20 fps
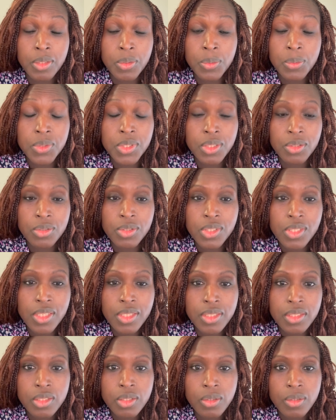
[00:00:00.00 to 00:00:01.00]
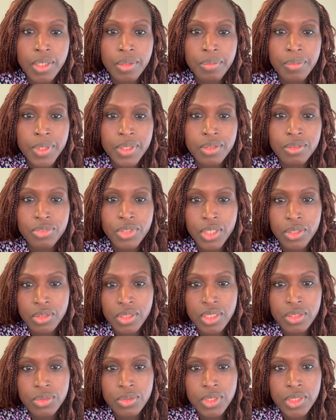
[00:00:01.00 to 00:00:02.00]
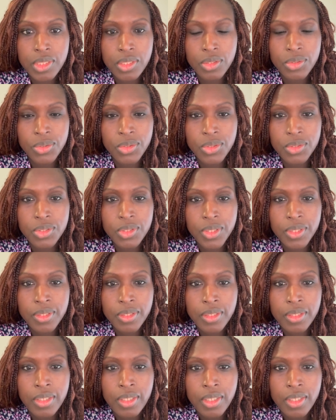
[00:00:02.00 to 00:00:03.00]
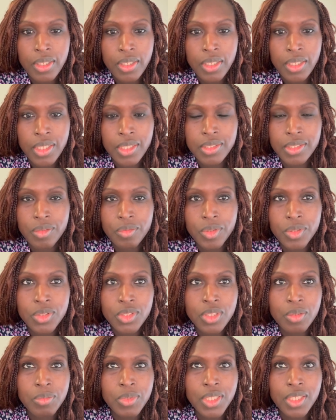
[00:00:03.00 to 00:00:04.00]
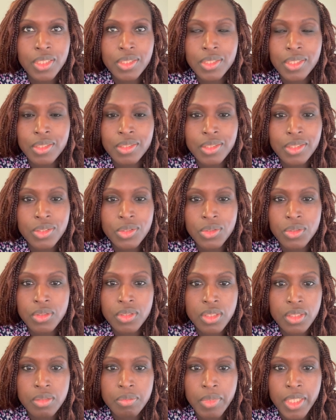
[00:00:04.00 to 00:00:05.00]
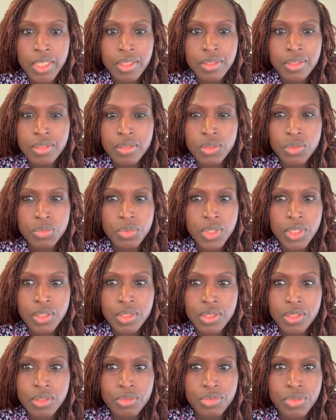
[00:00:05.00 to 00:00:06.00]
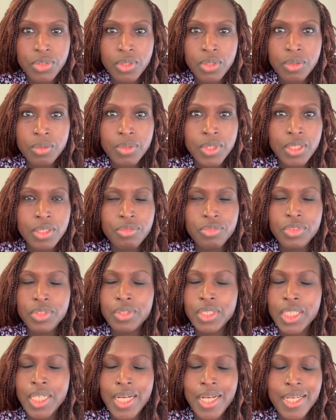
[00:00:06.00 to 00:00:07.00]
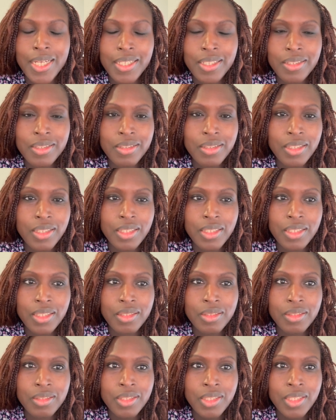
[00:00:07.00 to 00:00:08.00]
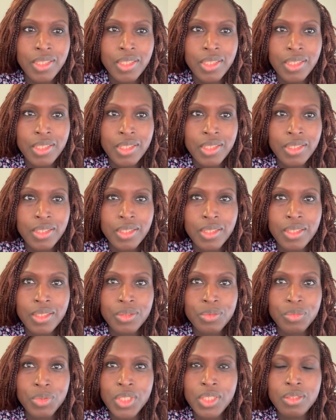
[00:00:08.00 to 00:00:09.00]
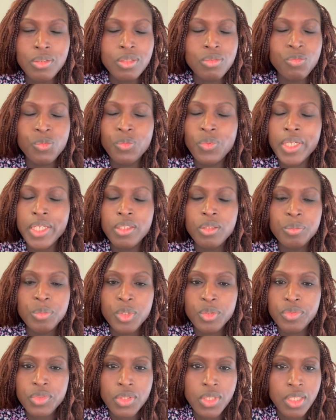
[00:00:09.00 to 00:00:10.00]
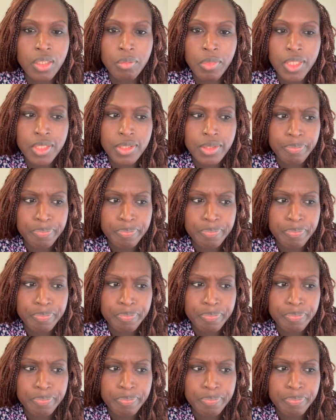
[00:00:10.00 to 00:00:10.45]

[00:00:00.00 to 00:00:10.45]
continuously. So I went finally to see a doctor, and they ran some tests, and they saw that my T3, T4 were very high, really way above the limit.